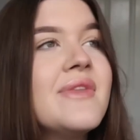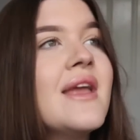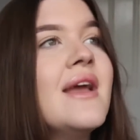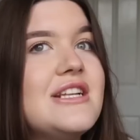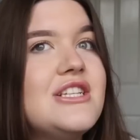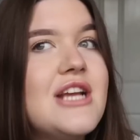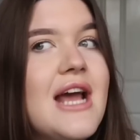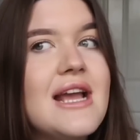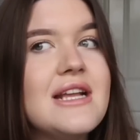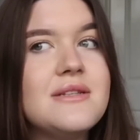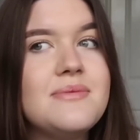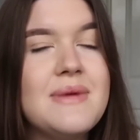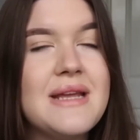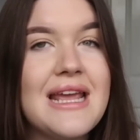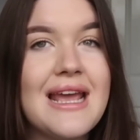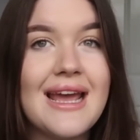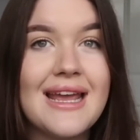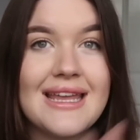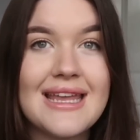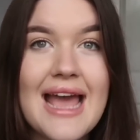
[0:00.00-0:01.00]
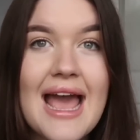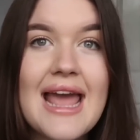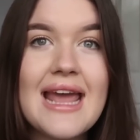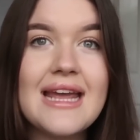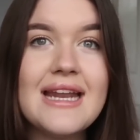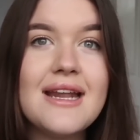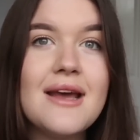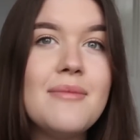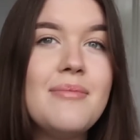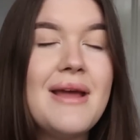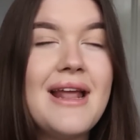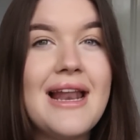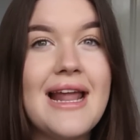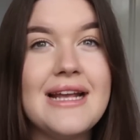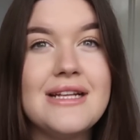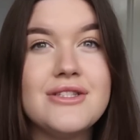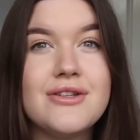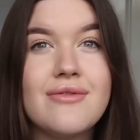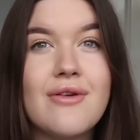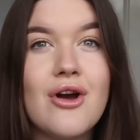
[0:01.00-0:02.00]
They checked me again a bit
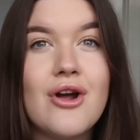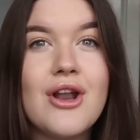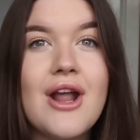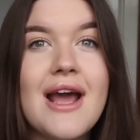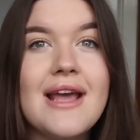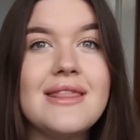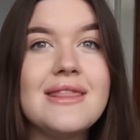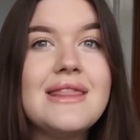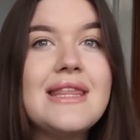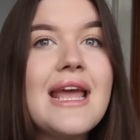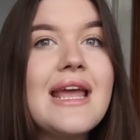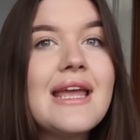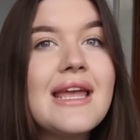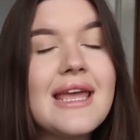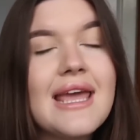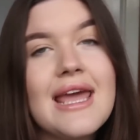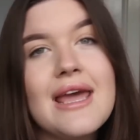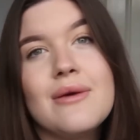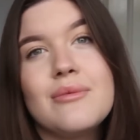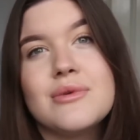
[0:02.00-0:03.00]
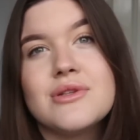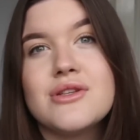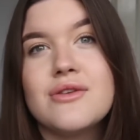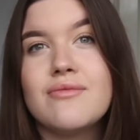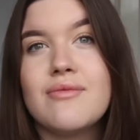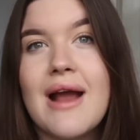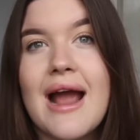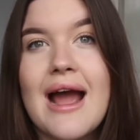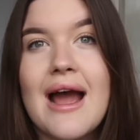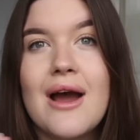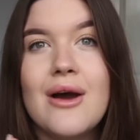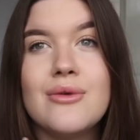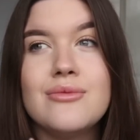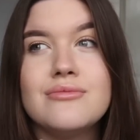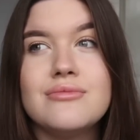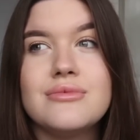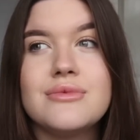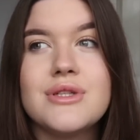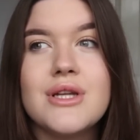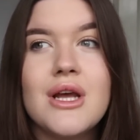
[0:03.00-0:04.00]
later on. I think it was
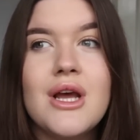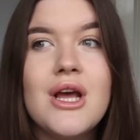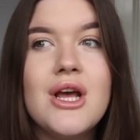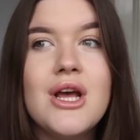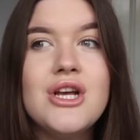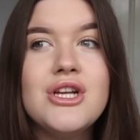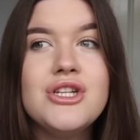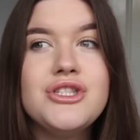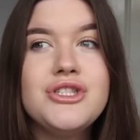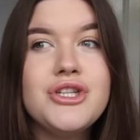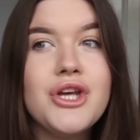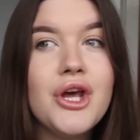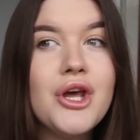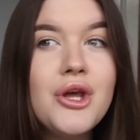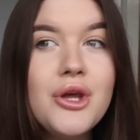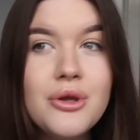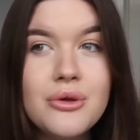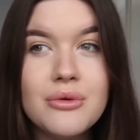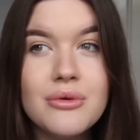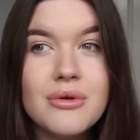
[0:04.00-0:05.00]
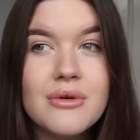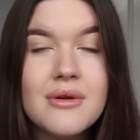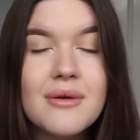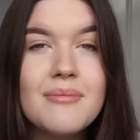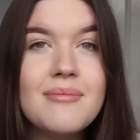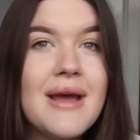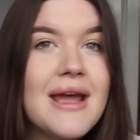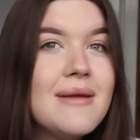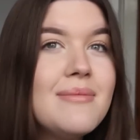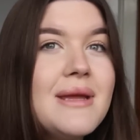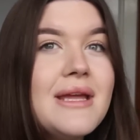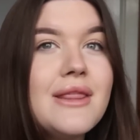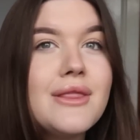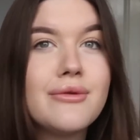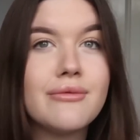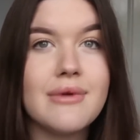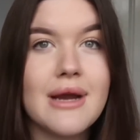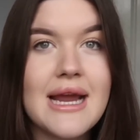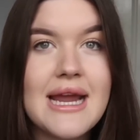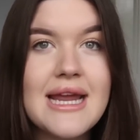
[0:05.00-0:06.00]
around 2, maybe
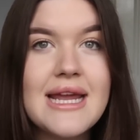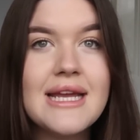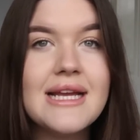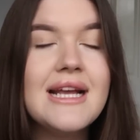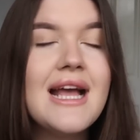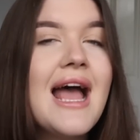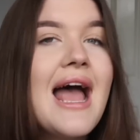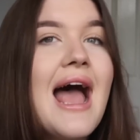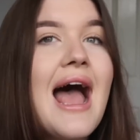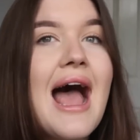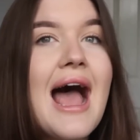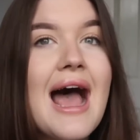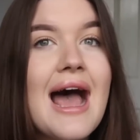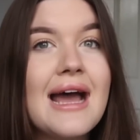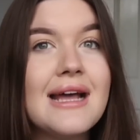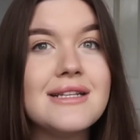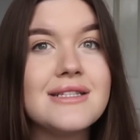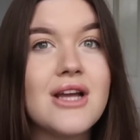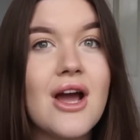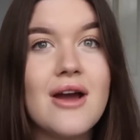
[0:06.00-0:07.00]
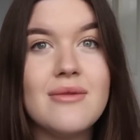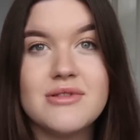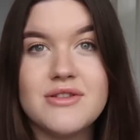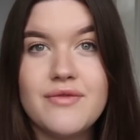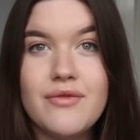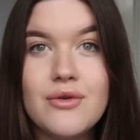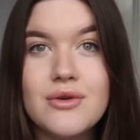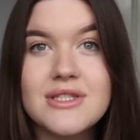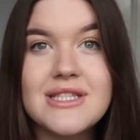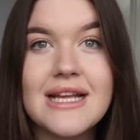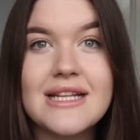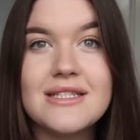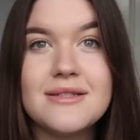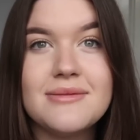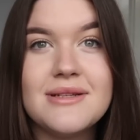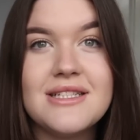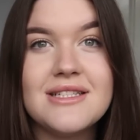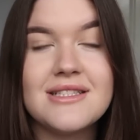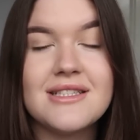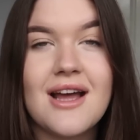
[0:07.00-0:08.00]
3, and I was 4
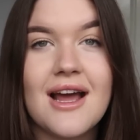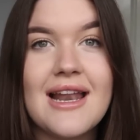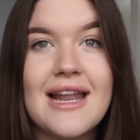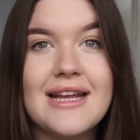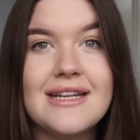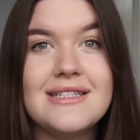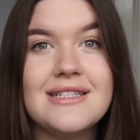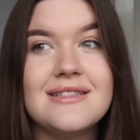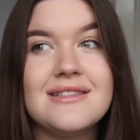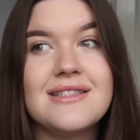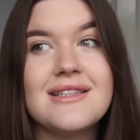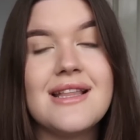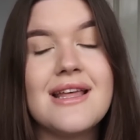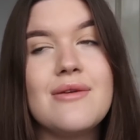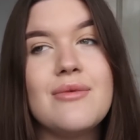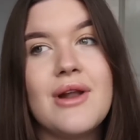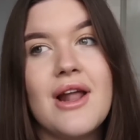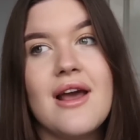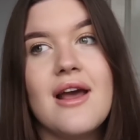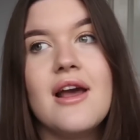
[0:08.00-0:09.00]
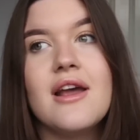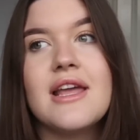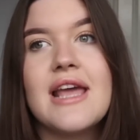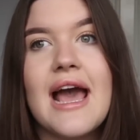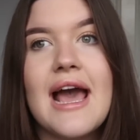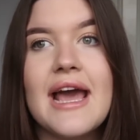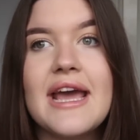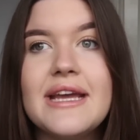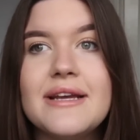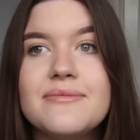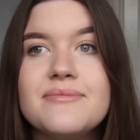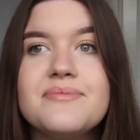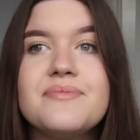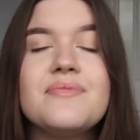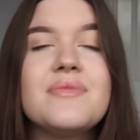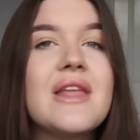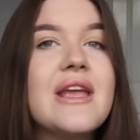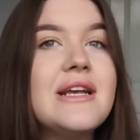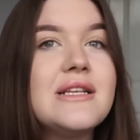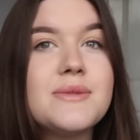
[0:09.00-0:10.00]
centimeters dilated. So they were like, okay,
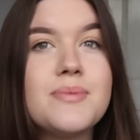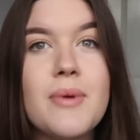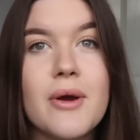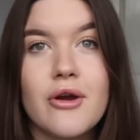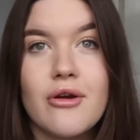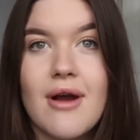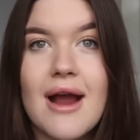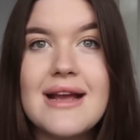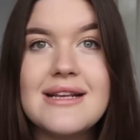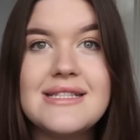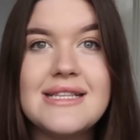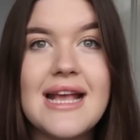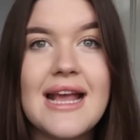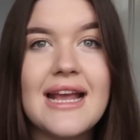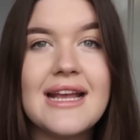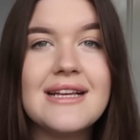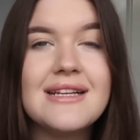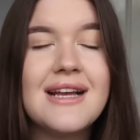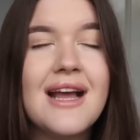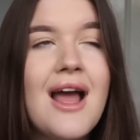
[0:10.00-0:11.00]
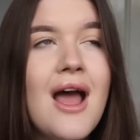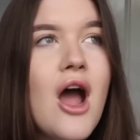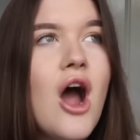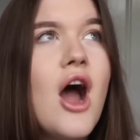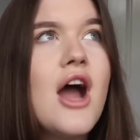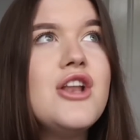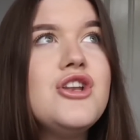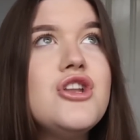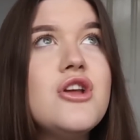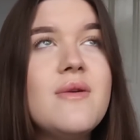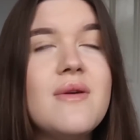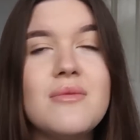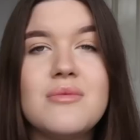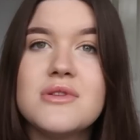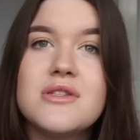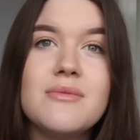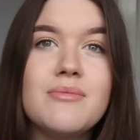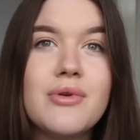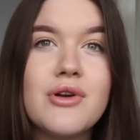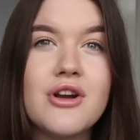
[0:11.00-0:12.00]
it's progressing. I knew it
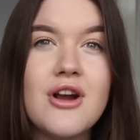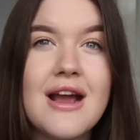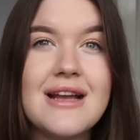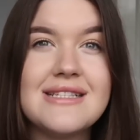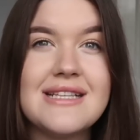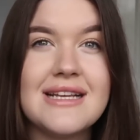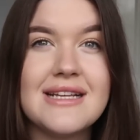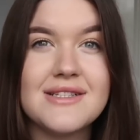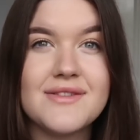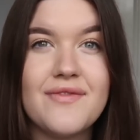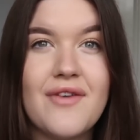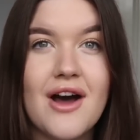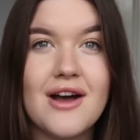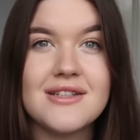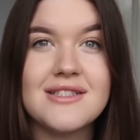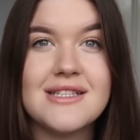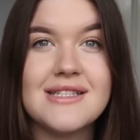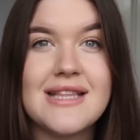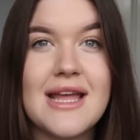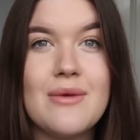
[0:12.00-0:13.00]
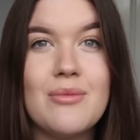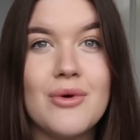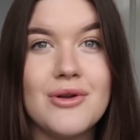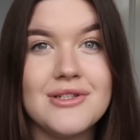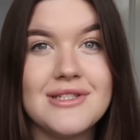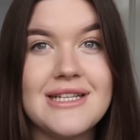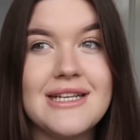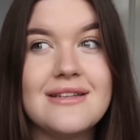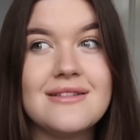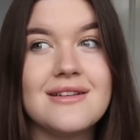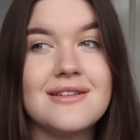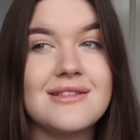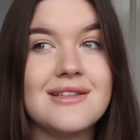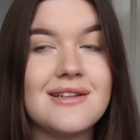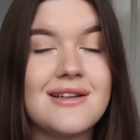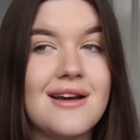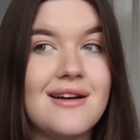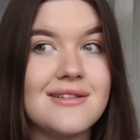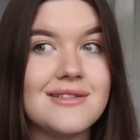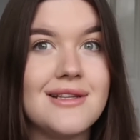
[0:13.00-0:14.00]
wasn't progressing as fast as they wanted because
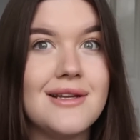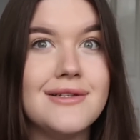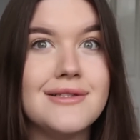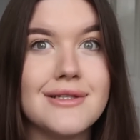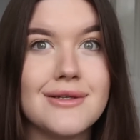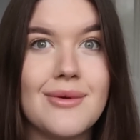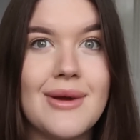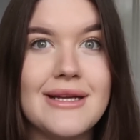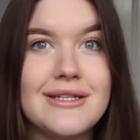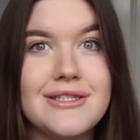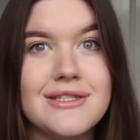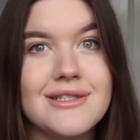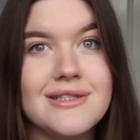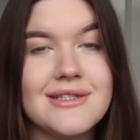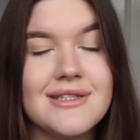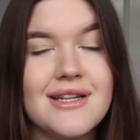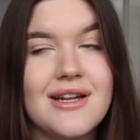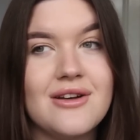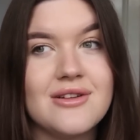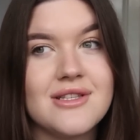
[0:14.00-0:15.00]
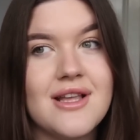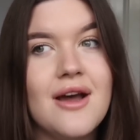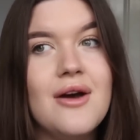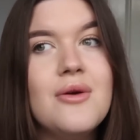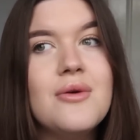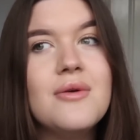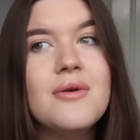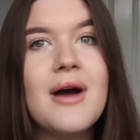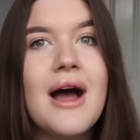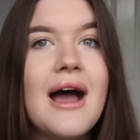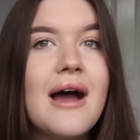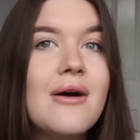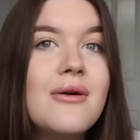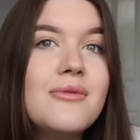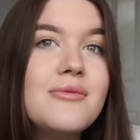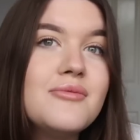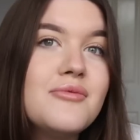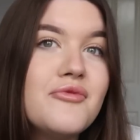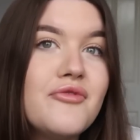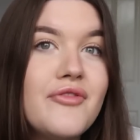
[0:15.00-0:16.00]
I'd asked loads of questions, and I was like, oh,
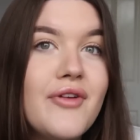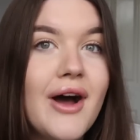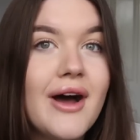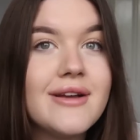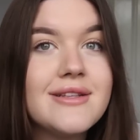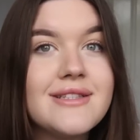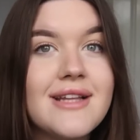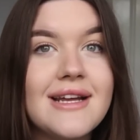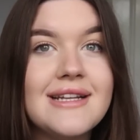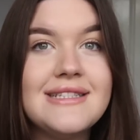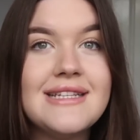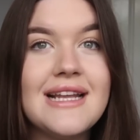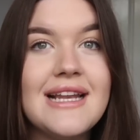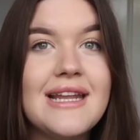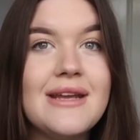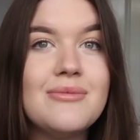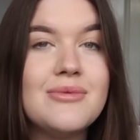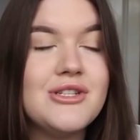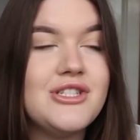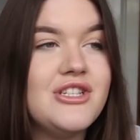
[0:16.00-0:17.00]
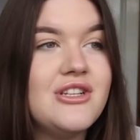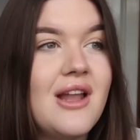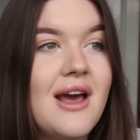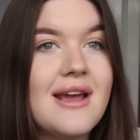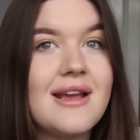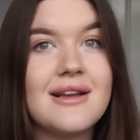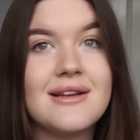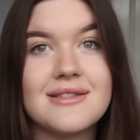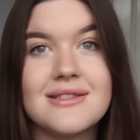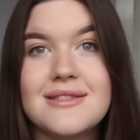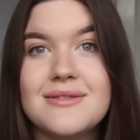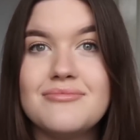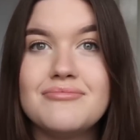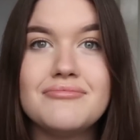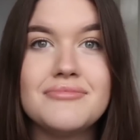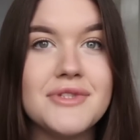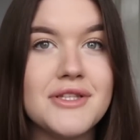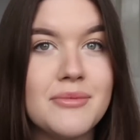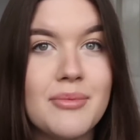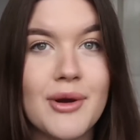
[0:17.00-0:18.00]
how fast ideally would you like us
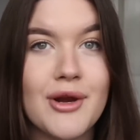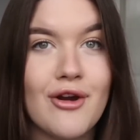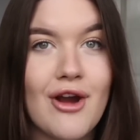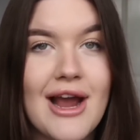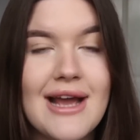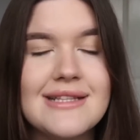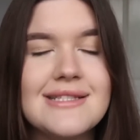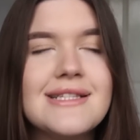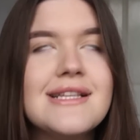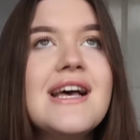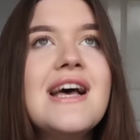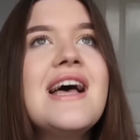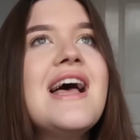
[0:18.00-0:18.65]
to progress?